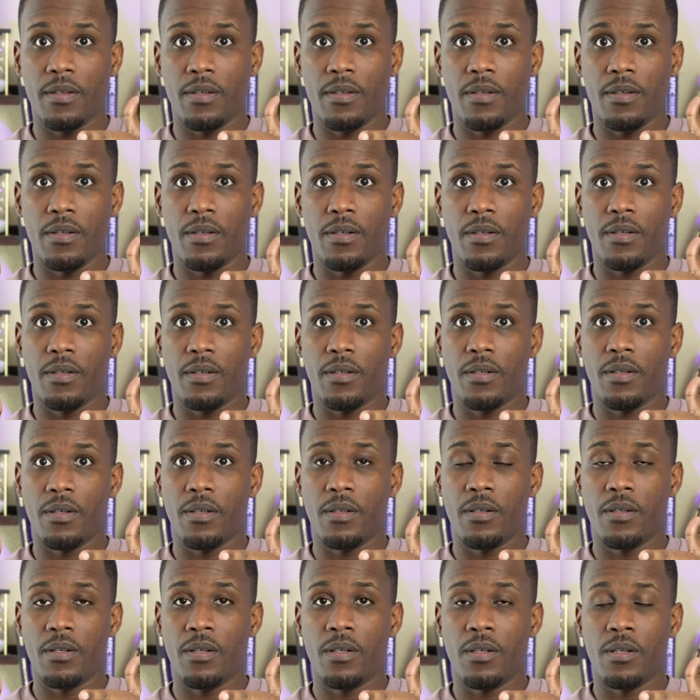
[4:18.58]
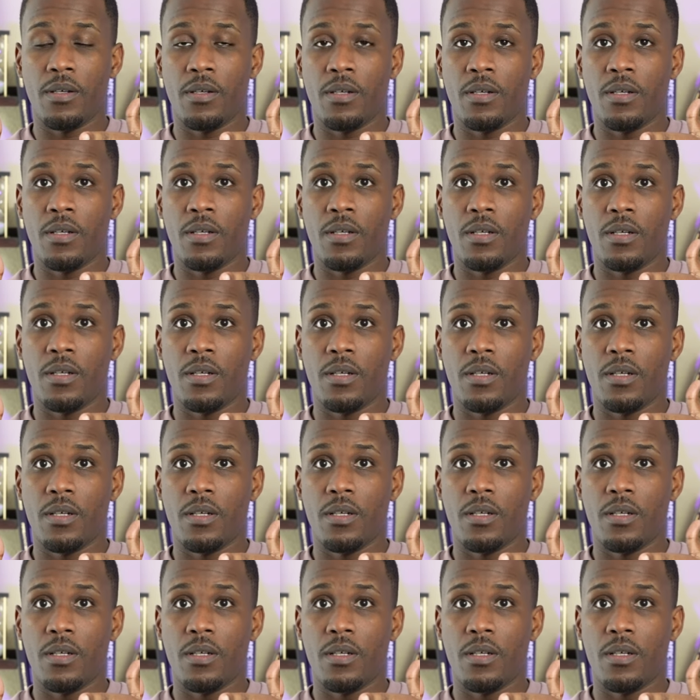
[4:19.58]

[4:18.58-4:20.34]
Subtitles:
No one is speaking in this clip.